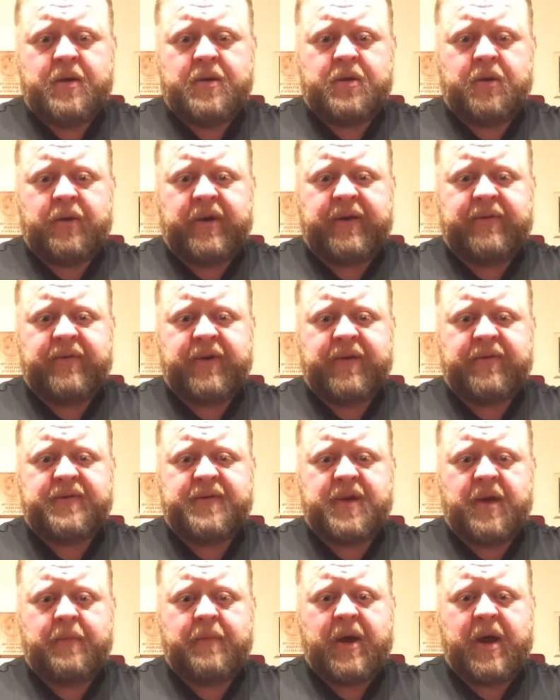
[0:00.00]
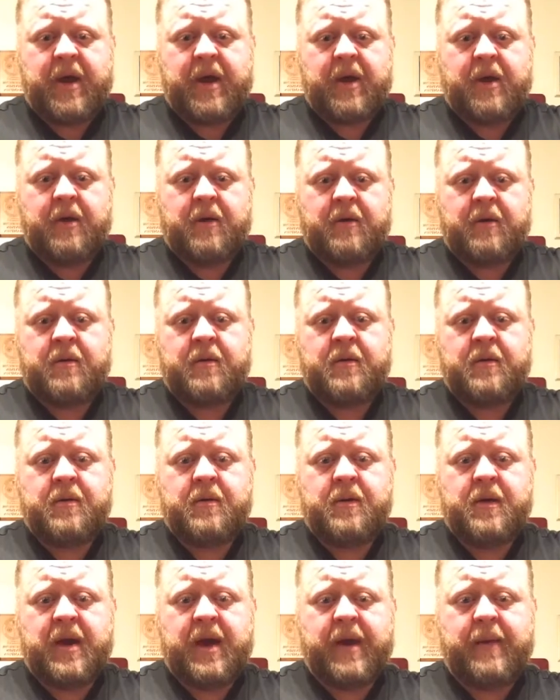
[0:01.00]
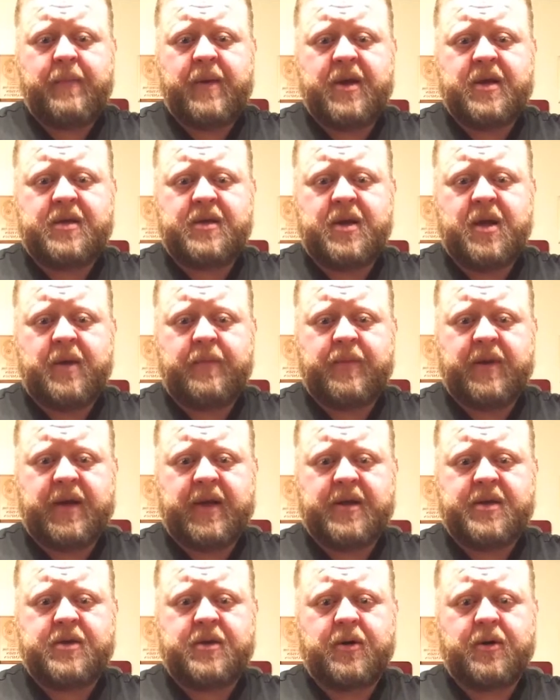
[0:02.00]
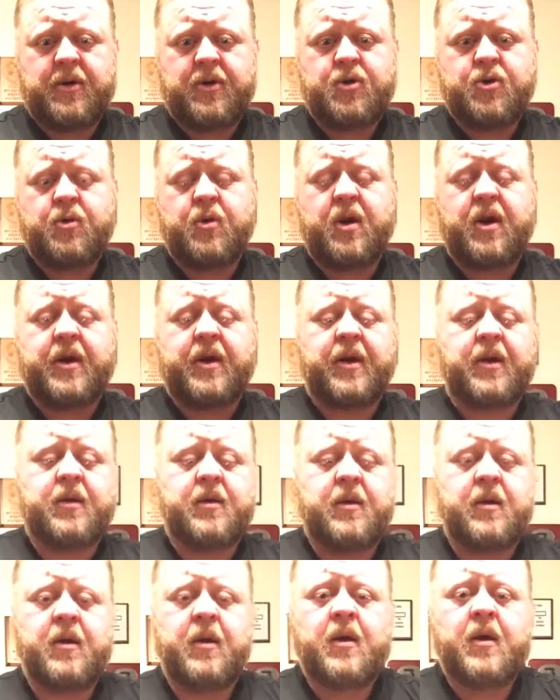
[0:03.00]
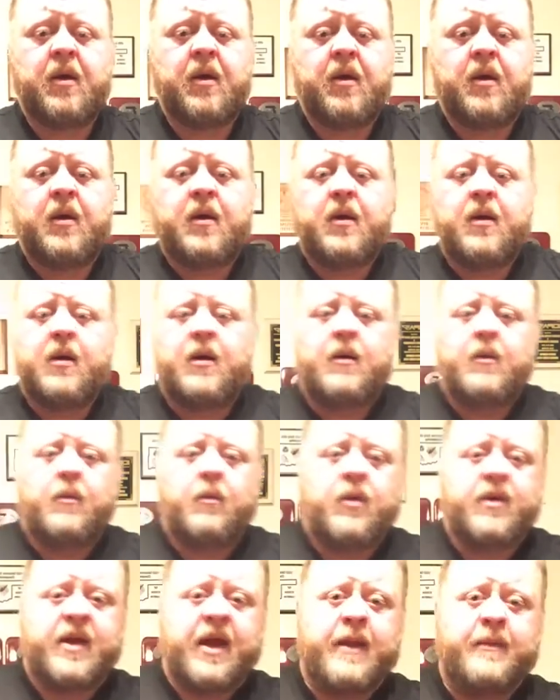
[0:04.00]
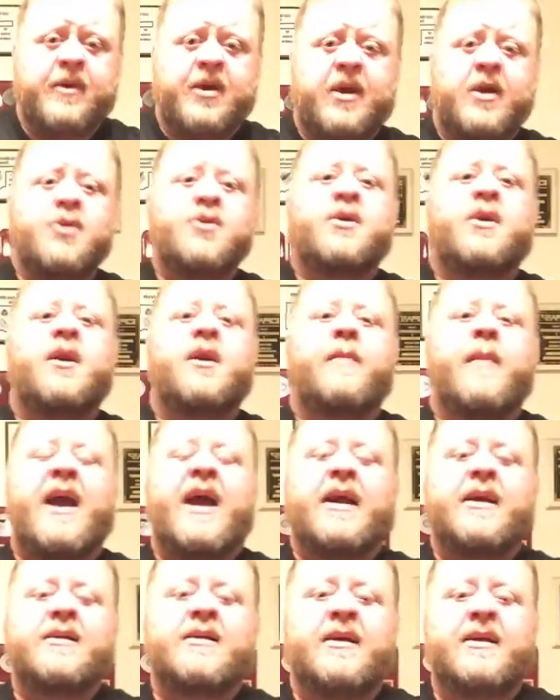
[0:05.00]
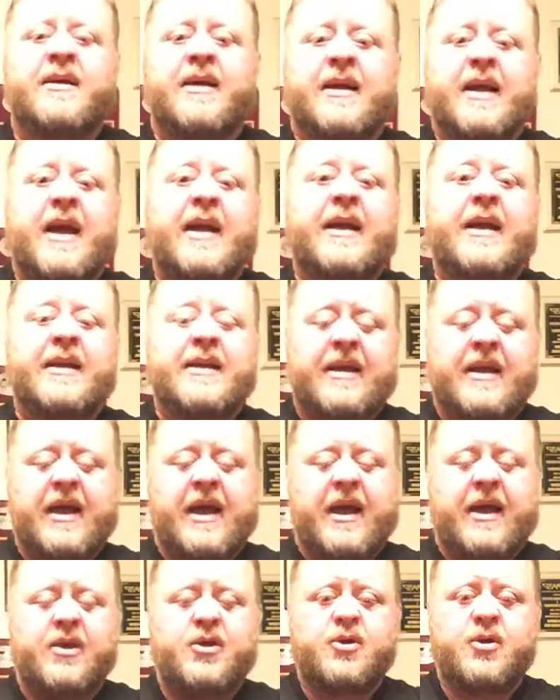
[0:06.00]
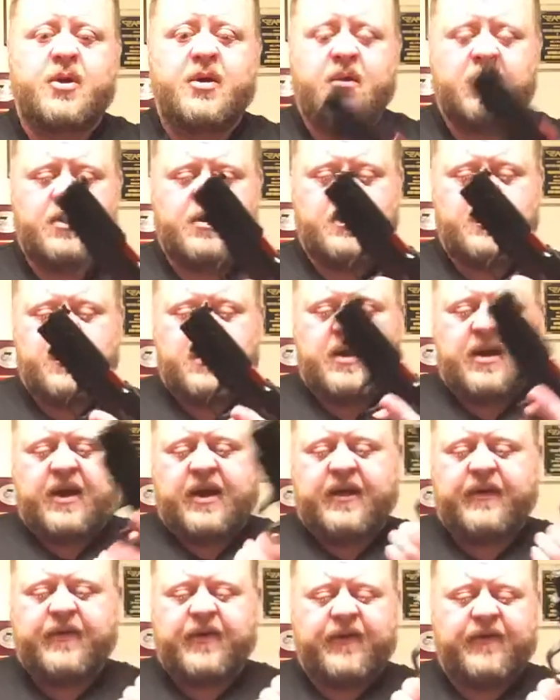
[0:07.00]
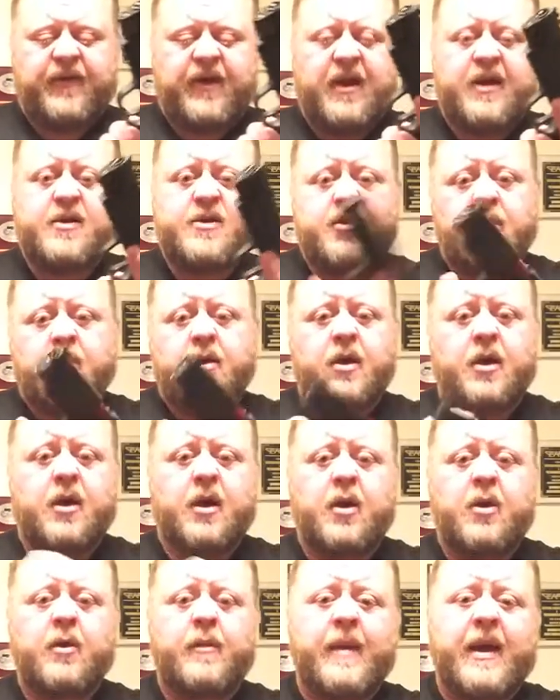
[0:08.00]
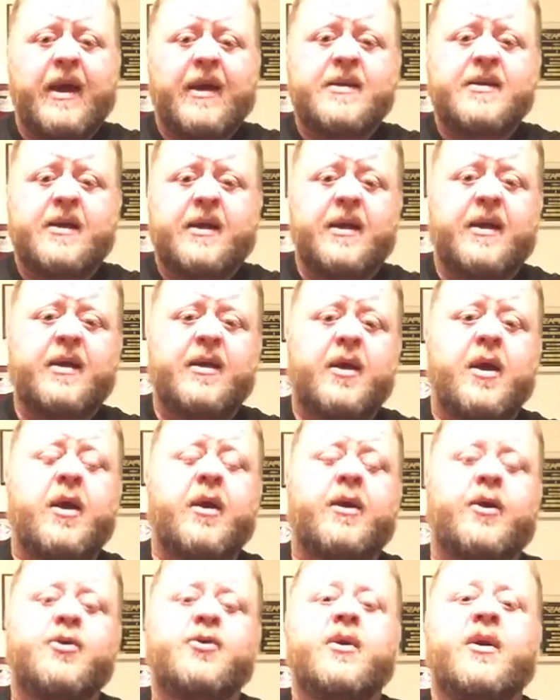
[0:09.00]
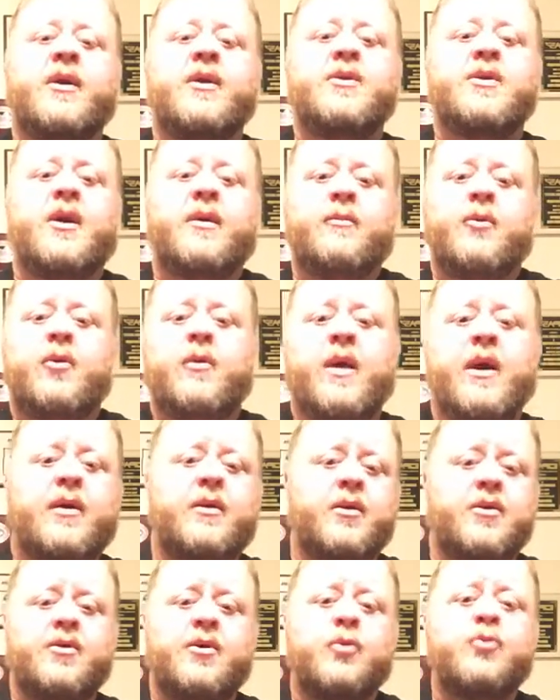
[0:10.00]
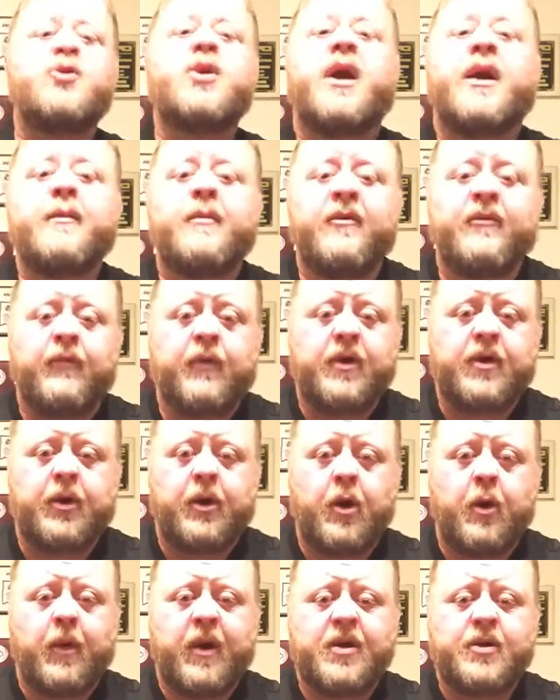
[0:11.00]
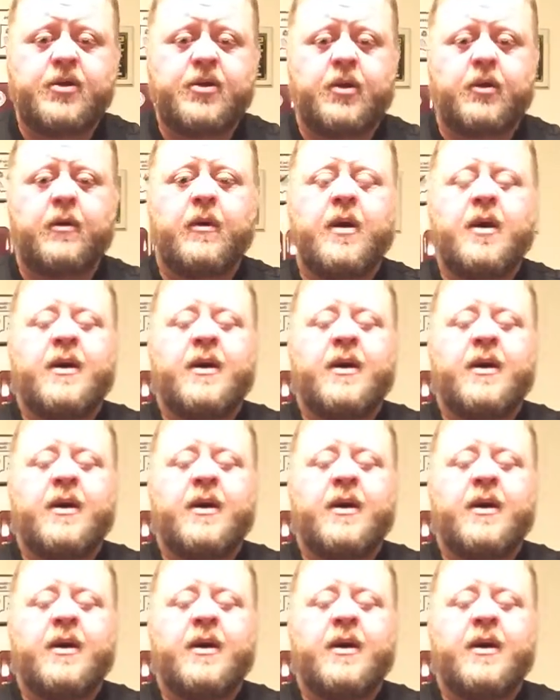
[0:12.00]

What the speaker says: So even if somehow I messed up and I started training with ammunition in a magazine that I didn't catch, even if I inserted a load of magazine in the gun and tried to chamber around, there's no chamber for it to go into.